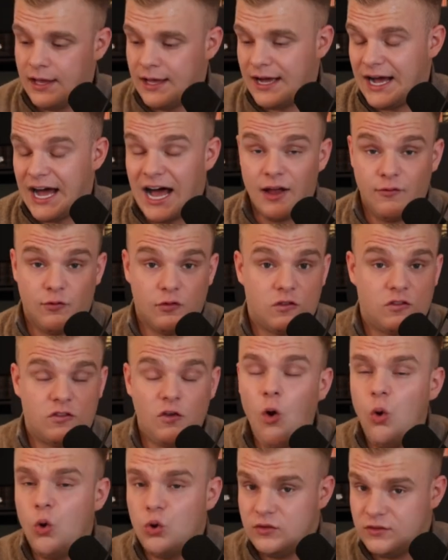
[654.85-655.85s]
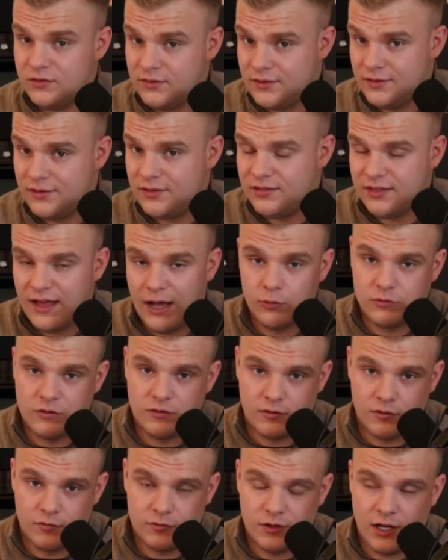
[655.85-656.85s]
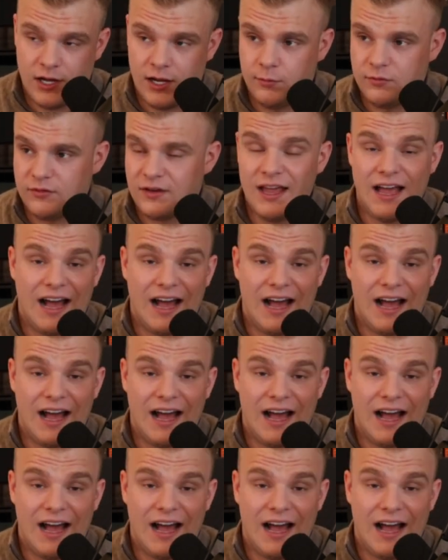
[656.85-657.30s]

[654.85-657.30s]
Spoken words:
I've sold thousands of times.